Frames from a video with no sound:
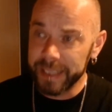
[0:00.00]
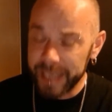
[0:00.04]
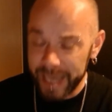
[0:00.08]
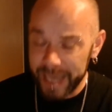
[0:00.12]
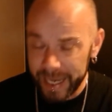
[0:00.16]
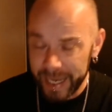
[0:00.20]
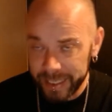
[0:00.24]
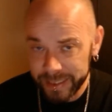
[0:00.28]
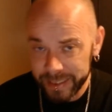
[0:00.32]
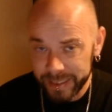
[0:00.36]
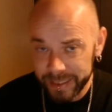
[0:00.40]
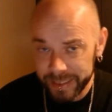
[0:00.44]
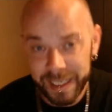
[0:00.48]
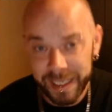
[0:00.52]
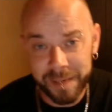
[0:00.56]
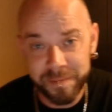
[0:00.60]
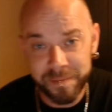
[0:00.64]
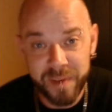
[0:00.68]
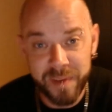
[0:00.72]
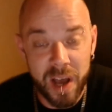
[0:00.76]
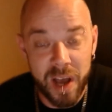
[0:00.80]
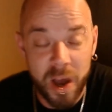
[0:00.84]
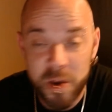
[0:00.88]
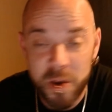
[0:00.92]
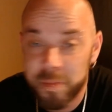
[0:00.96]
And
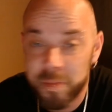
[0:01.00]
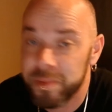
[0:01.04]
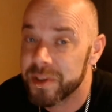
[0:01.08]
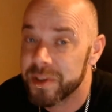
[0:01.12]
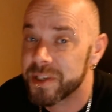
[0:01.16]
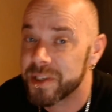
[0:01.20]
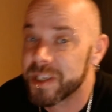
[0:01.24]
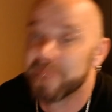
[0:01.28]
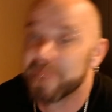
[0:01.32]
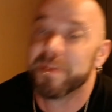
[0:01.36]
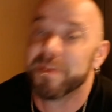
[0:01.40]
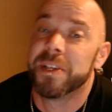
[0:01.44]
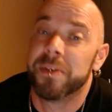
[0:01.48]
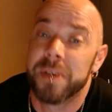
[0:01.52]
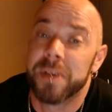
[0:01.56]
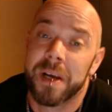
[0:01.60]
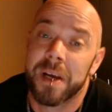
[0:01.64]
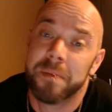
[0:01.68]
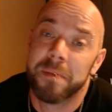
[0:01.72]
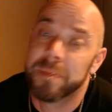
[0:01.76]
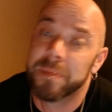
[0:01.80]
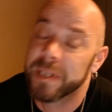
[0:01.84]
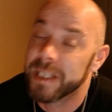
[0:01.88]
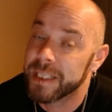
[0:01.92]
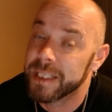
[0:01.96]
hope that some of you
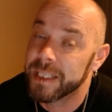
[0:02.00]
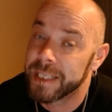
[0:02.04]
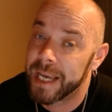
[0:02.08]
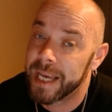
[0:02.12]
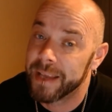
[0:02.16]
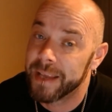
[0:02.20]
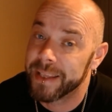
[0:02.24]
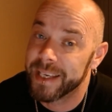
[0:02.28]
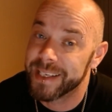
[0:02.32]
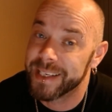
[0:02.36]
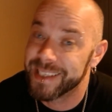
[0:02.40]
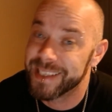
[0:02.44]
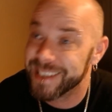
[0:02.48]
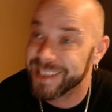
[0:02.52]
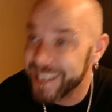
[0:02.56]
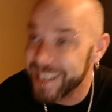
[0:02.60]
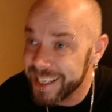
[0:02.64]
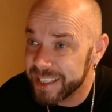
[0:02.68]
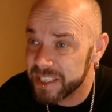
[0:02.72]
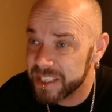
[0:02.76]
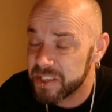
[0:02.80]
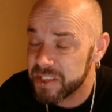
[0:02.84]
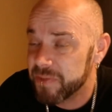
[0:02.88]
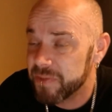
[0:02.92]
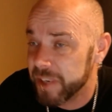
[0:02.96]
companies out there see
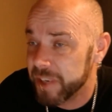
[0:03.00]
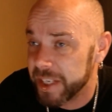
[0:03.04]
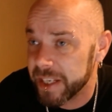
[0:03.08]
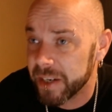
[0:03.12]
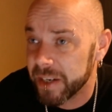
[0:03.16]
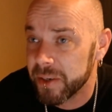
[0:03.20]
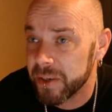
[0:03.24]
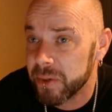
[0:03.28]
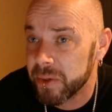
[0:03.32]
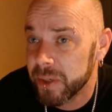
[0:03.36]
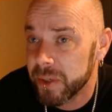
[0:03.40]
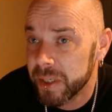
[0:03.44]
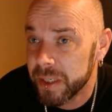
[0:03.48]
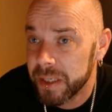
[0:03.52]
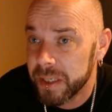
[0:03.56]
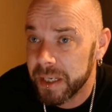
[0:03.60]
this video